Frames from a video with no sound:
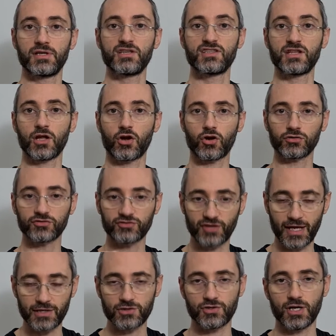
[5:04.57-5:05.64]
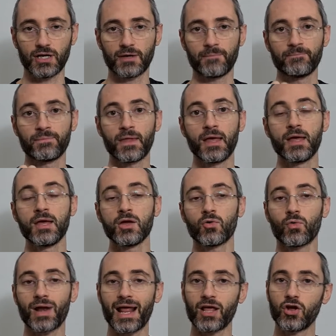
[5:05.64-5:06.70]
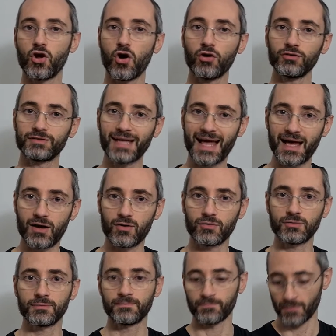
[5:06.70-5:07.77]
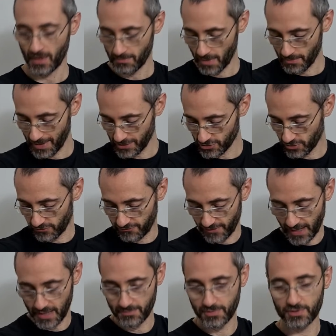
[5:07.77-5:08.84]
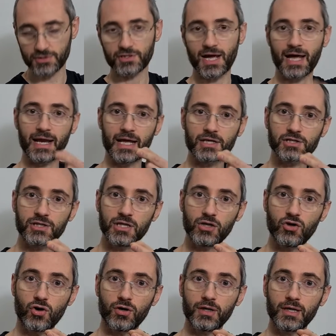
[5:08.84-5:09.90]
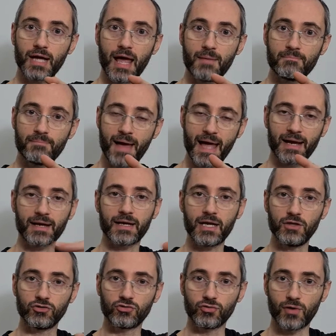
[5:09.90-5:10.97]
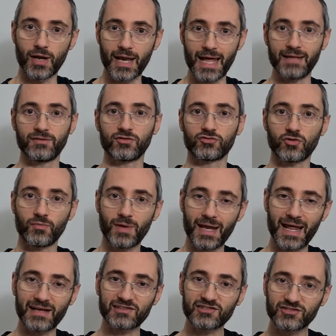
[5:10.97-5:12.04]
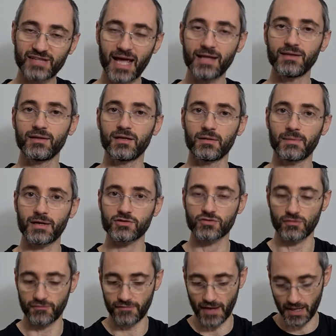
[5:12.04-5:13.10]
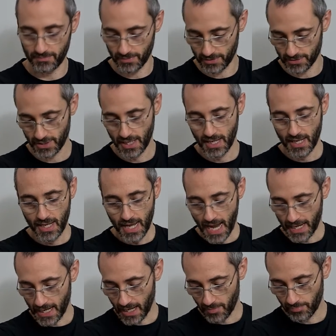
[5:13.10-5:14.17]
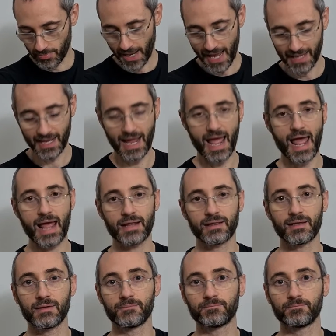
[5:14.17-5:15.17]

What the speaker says: This is the concentric. When I go down, my muscle fibers are actually going back into length. So we are extending the muscle fibers, and I apply